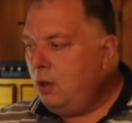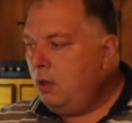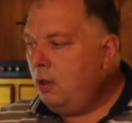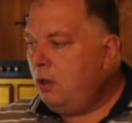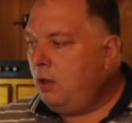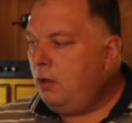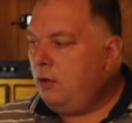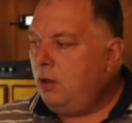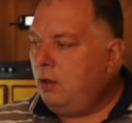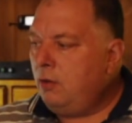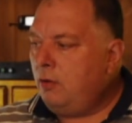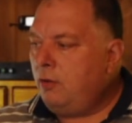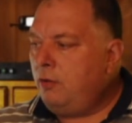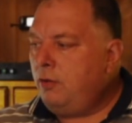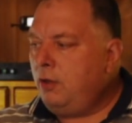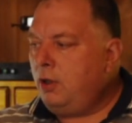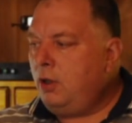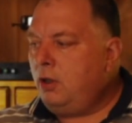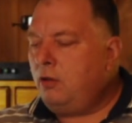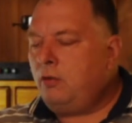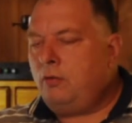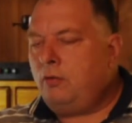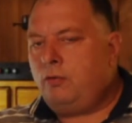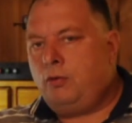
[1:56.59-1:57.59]
And the other
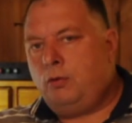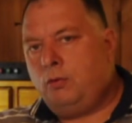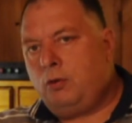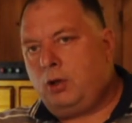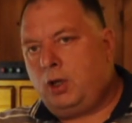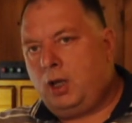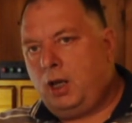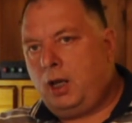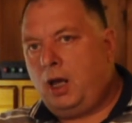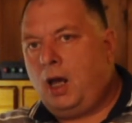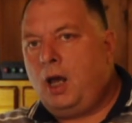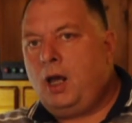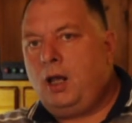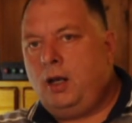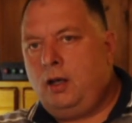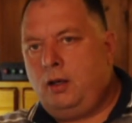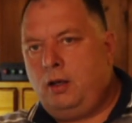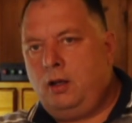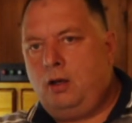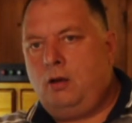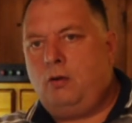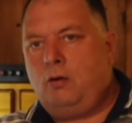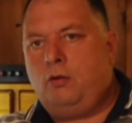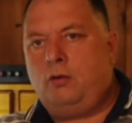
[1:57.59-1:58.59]
thing is if you were to get a
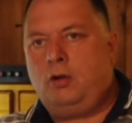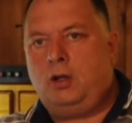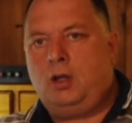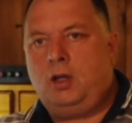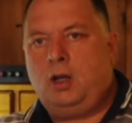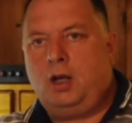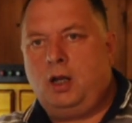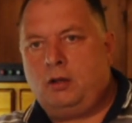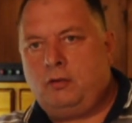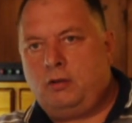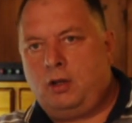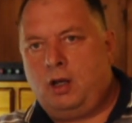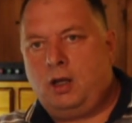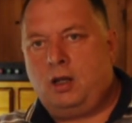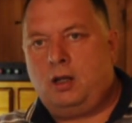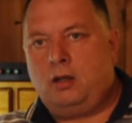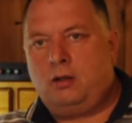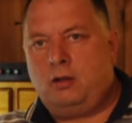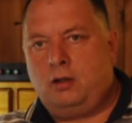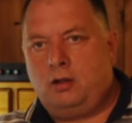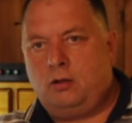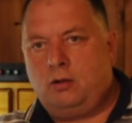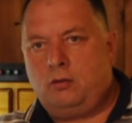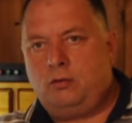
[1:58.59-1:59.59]
handheld and connect a
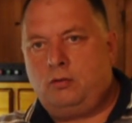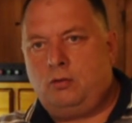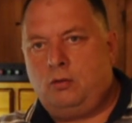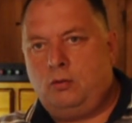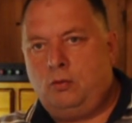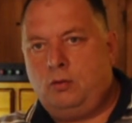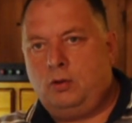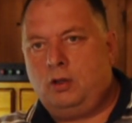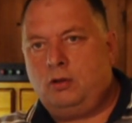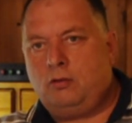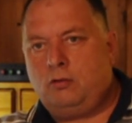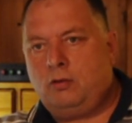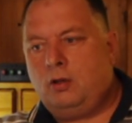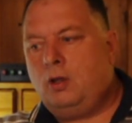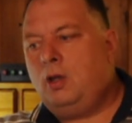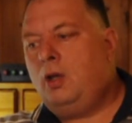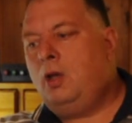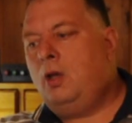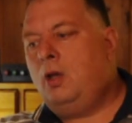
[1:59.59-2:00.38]
handheld to this,